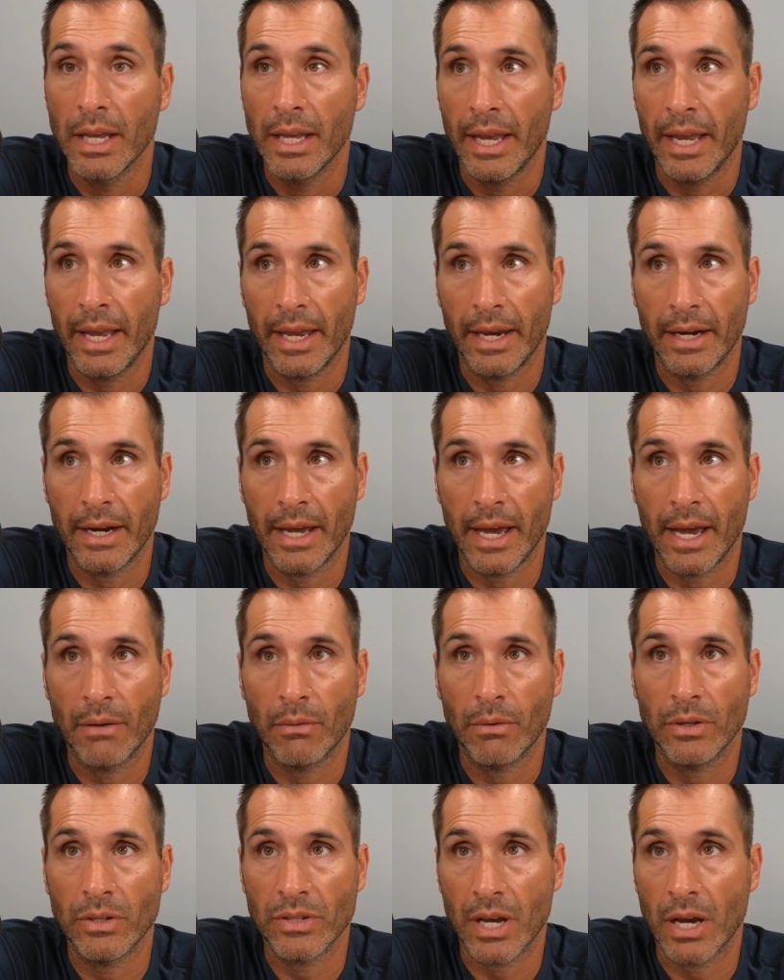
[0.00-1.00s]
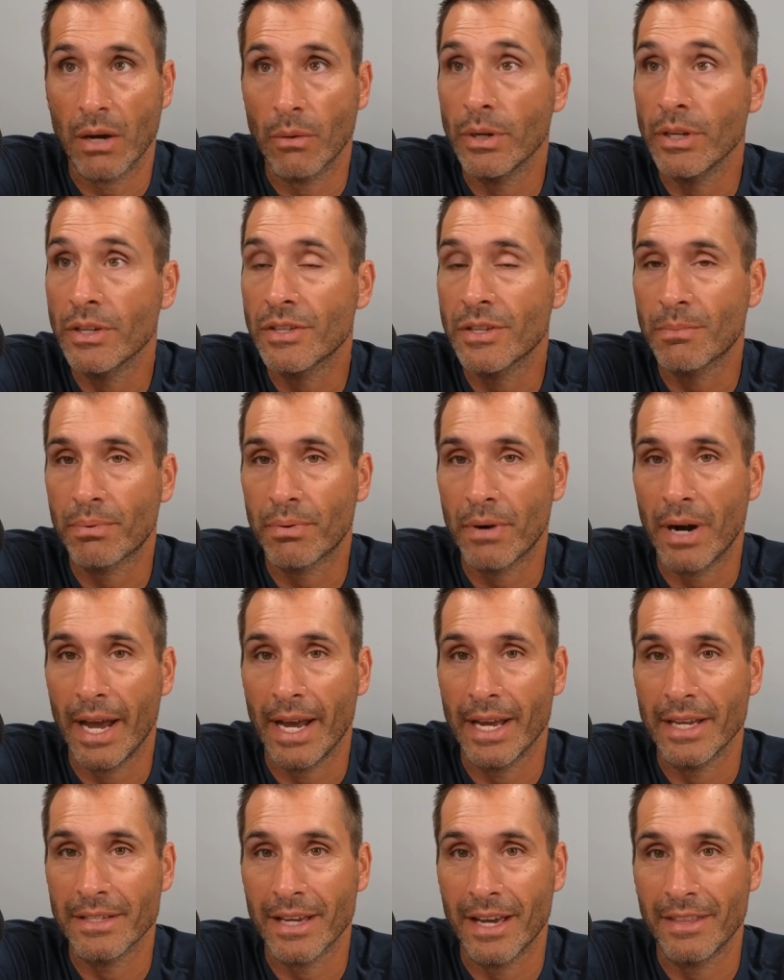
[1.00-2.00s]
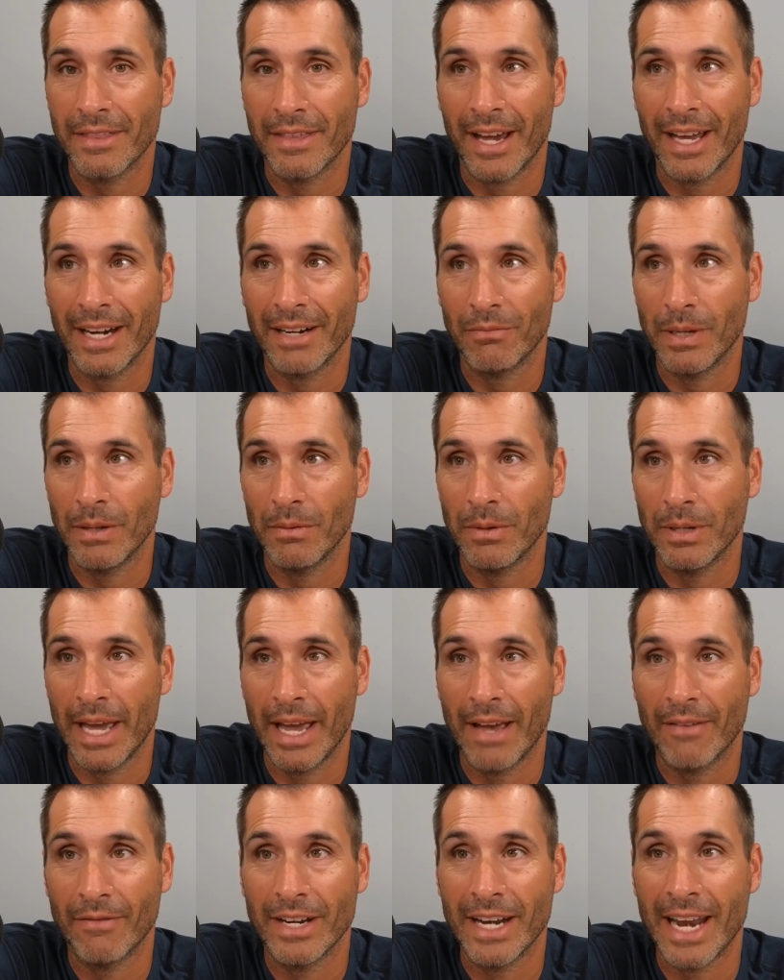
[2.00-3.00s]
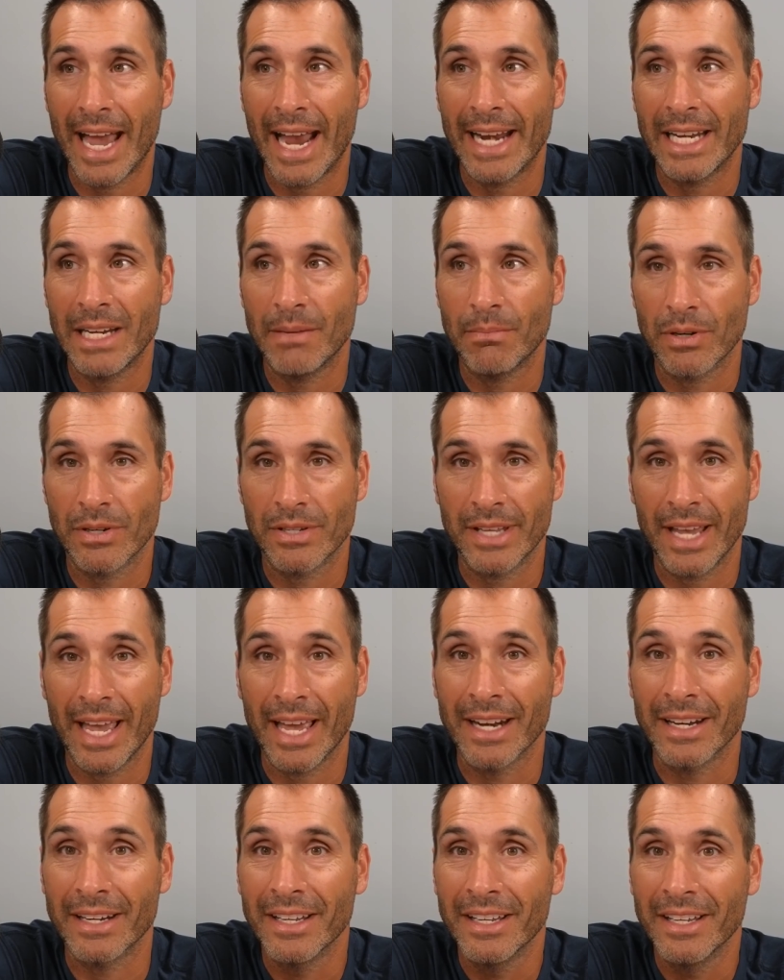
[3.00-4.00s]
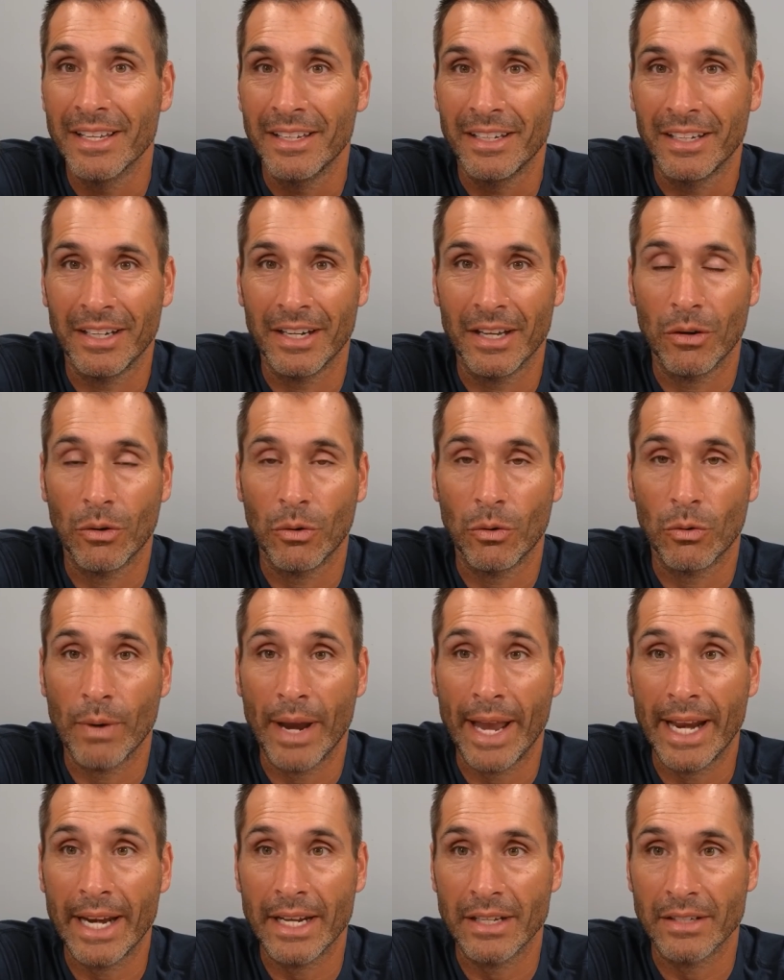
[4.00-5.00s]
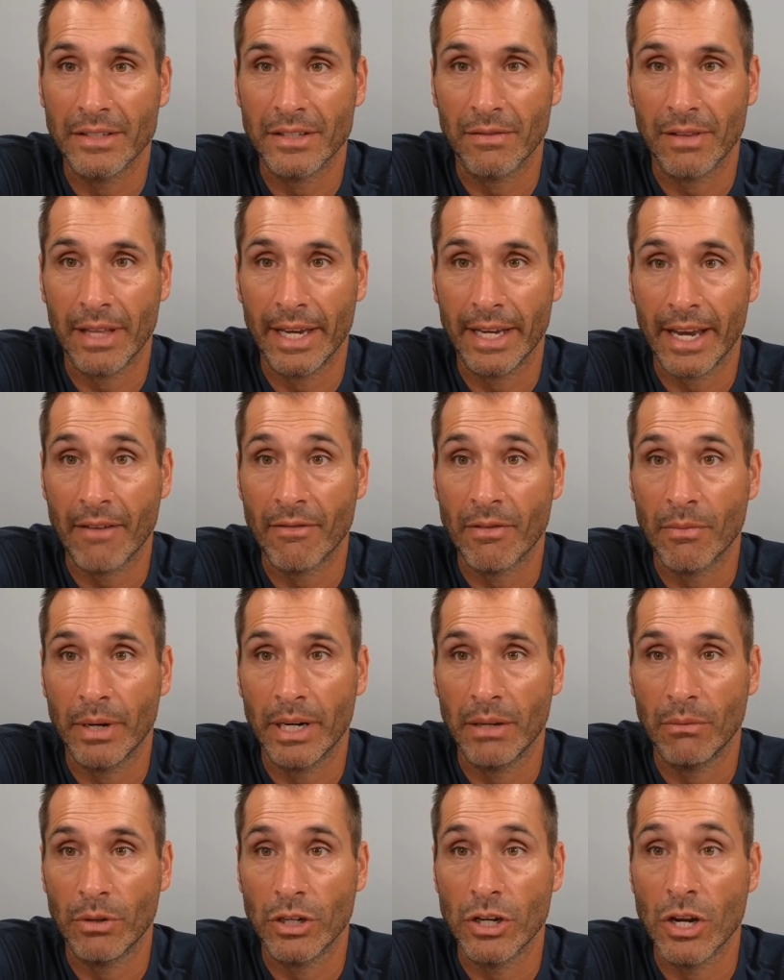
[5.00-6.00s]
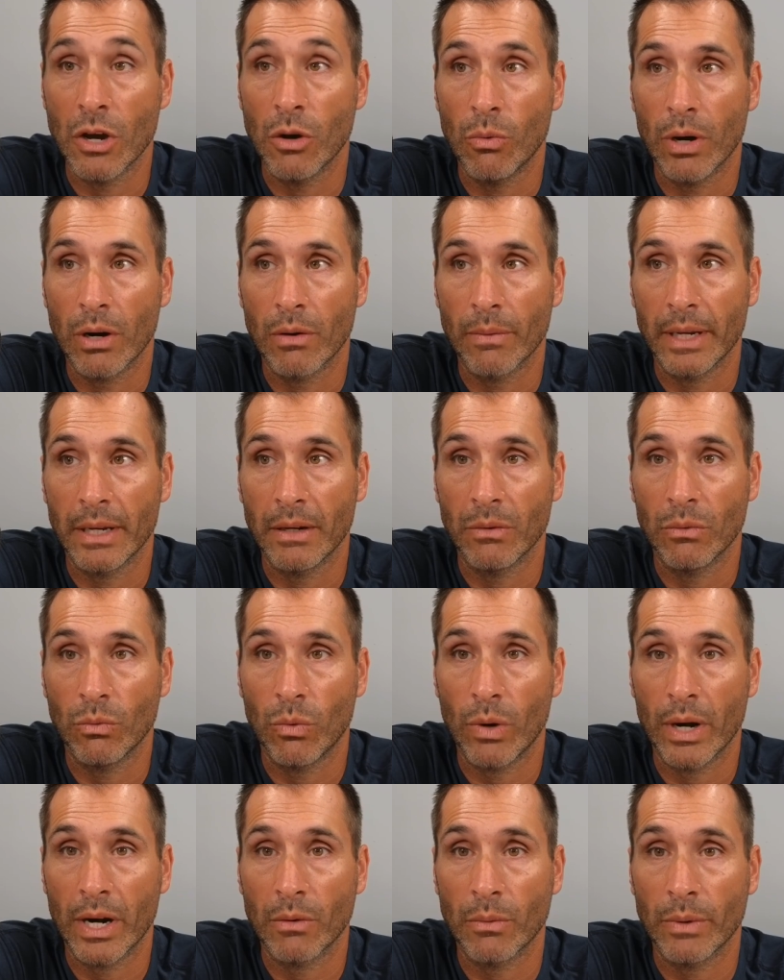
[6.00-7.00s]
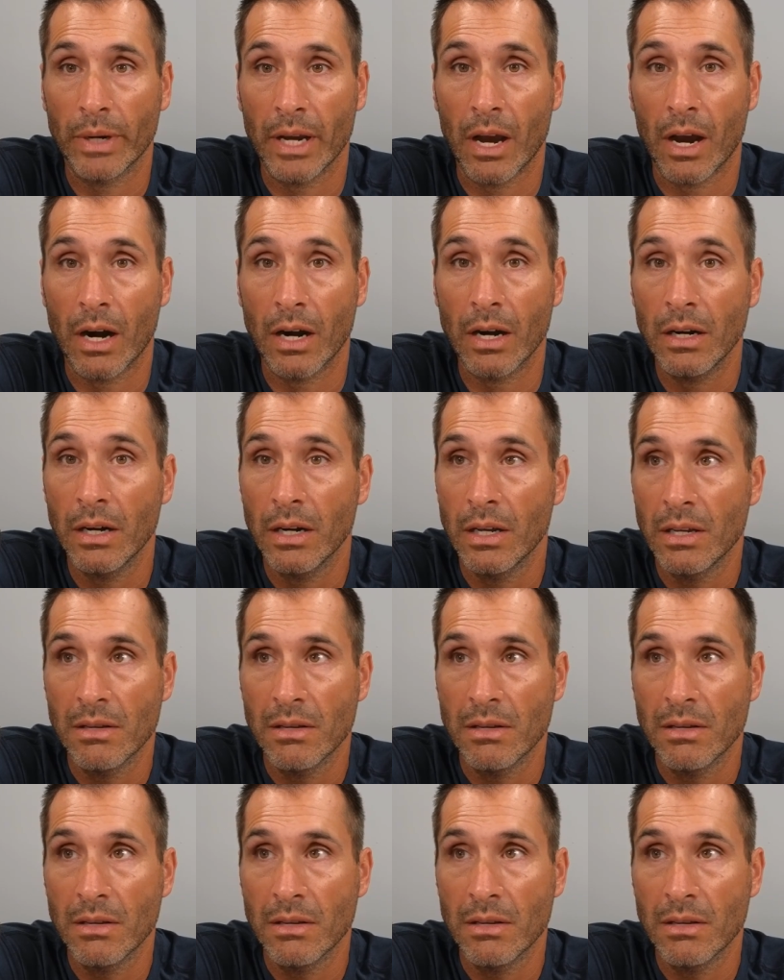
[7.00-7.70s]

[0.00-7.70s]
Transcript: And I was always surprised. I thought we would have ninety percent, you know, ratings of like everybody would know where we where we are.